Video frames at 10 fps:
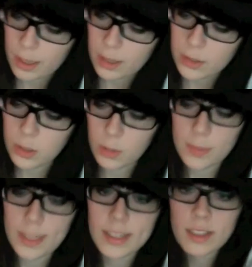So
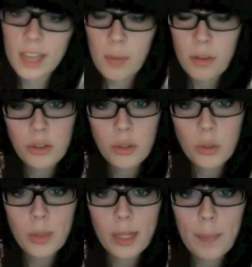it does come with
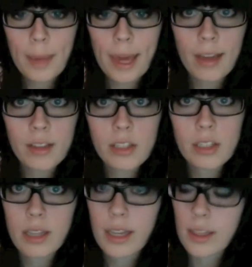two little pegs
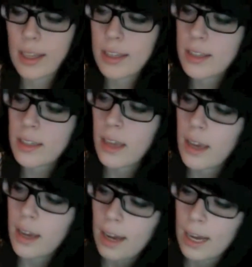just like this.
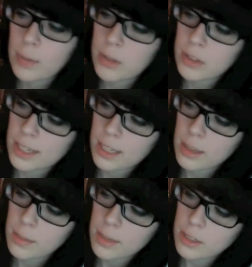You stick
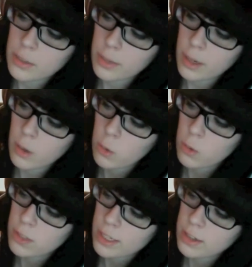them into little
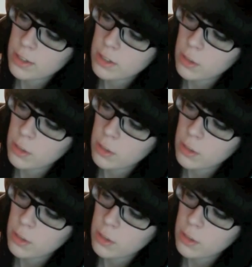holes in his